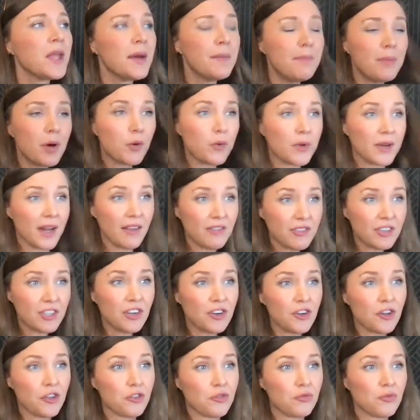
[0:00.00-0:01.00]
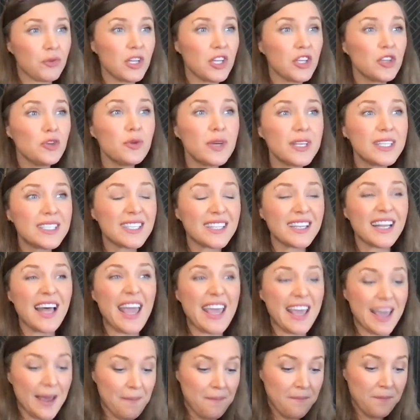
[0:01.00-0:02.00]
But whenever you're a 3, you get to
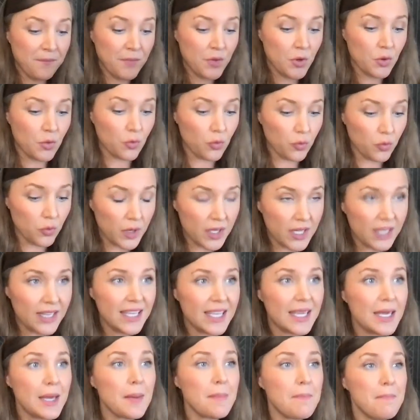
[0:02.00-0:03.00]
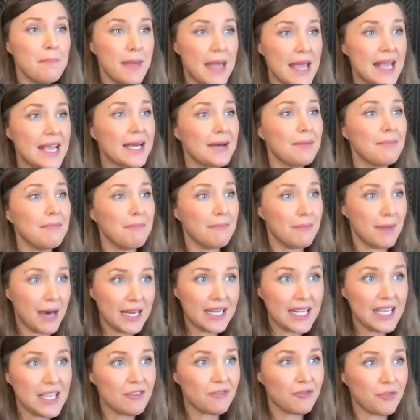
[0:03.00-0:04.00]
like really make
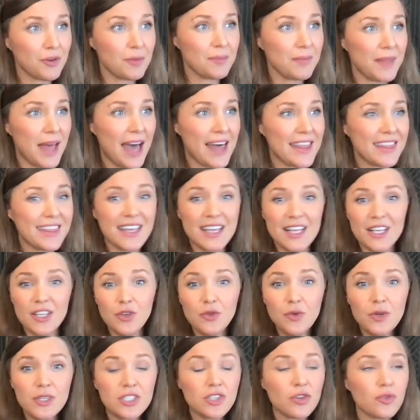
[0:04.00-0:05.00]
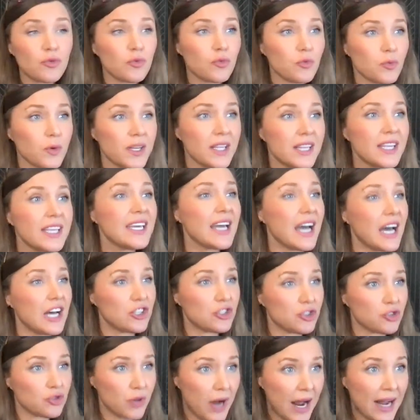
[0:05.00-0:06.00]
money from that thing. You get to really
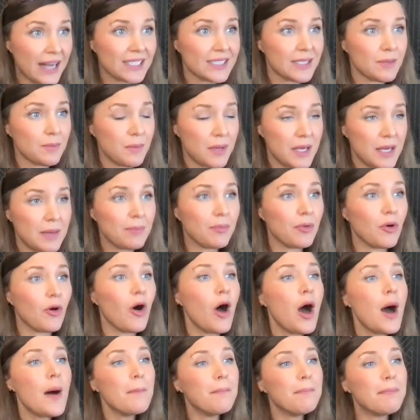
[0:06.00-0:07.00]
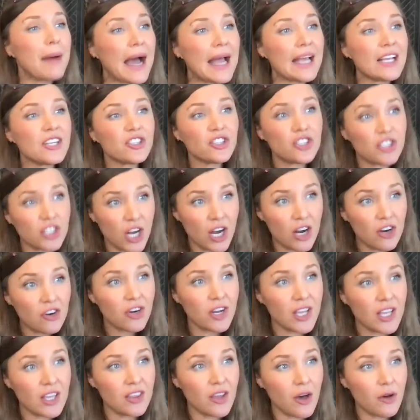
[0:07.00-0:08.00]
attract people by
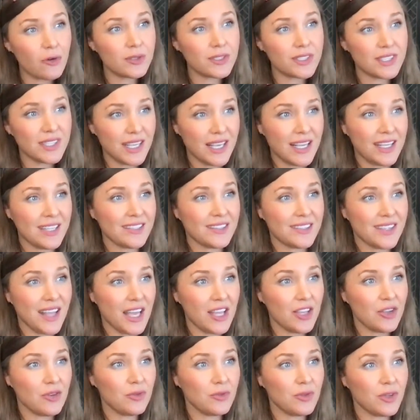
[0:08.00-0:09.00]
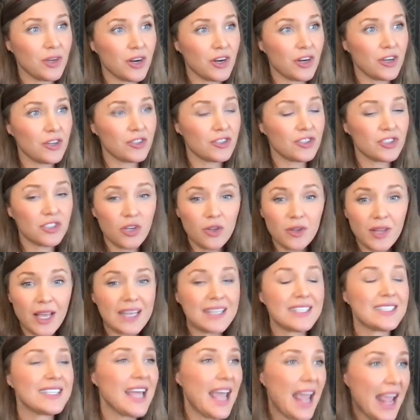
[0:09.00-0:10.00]
sharing those things that you learned. So
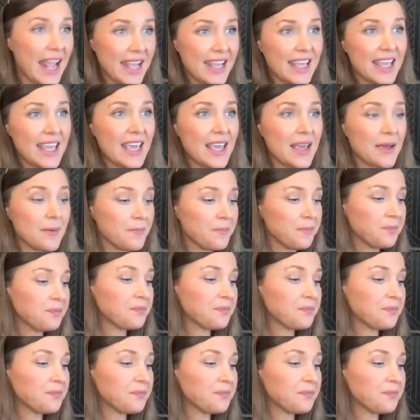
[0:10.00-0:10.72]
like taking